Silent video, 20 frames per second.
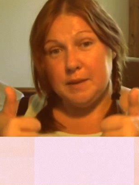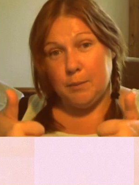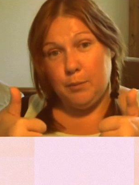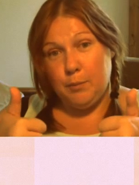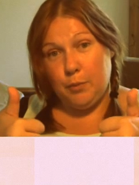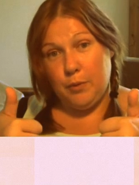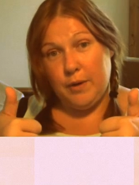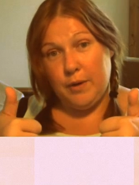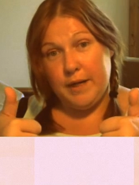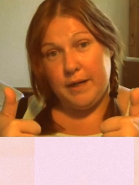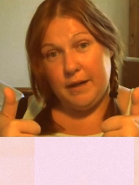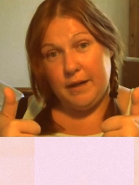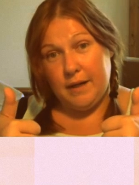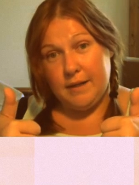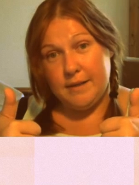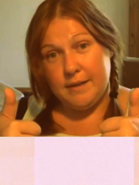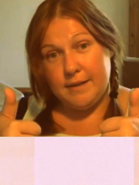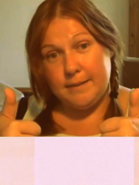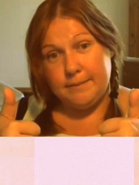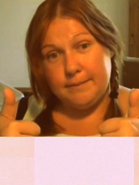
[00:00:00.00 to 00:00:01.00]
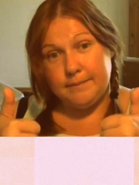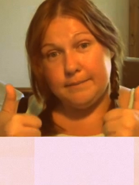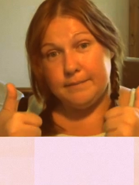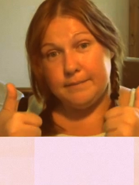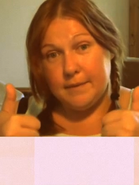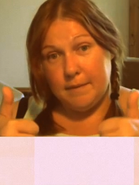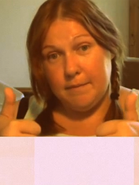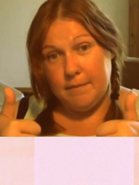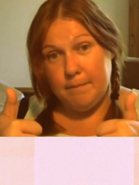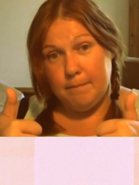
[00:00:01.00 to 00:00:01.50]
Pretty awesome.
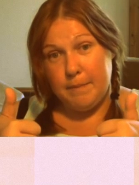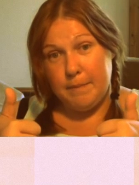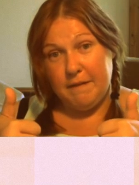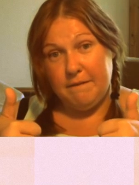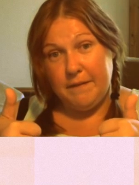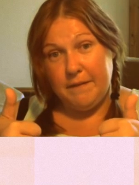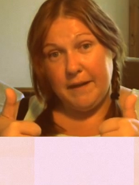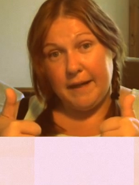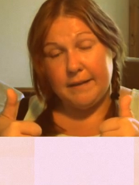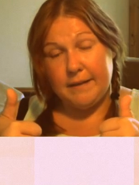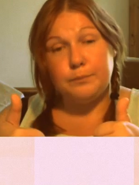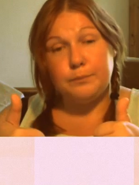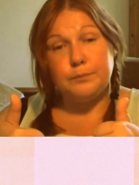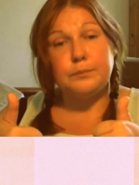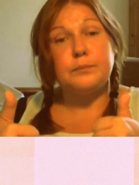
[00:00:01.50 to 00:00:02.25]
Big fan.